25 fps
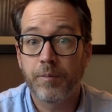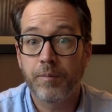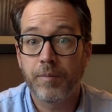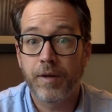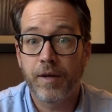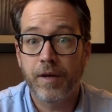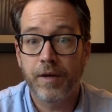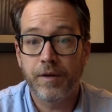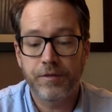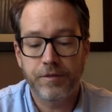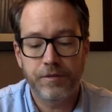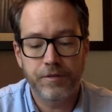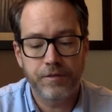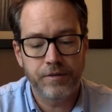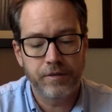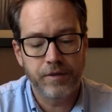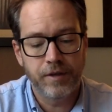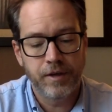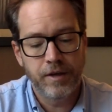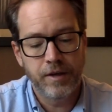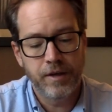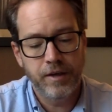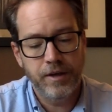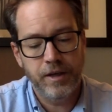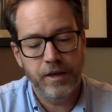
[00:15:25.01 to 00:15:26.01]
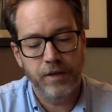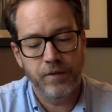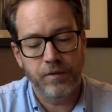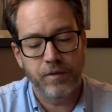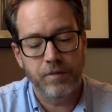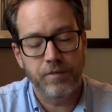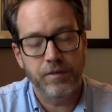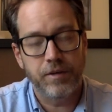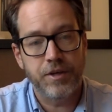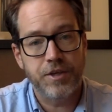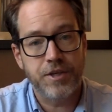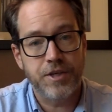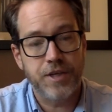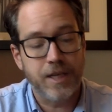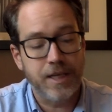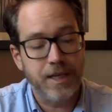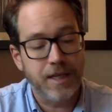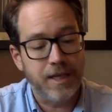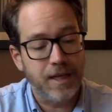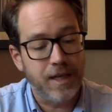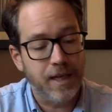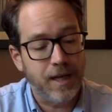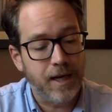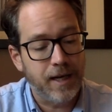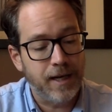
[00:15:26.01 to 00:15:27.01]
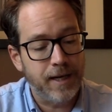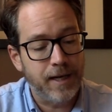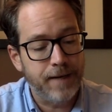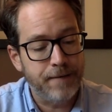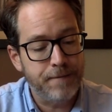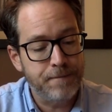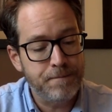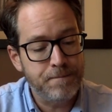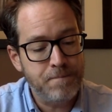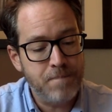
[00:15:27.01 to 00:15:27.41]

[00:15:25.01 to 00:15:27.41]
blasts in Revelation 8 and 9,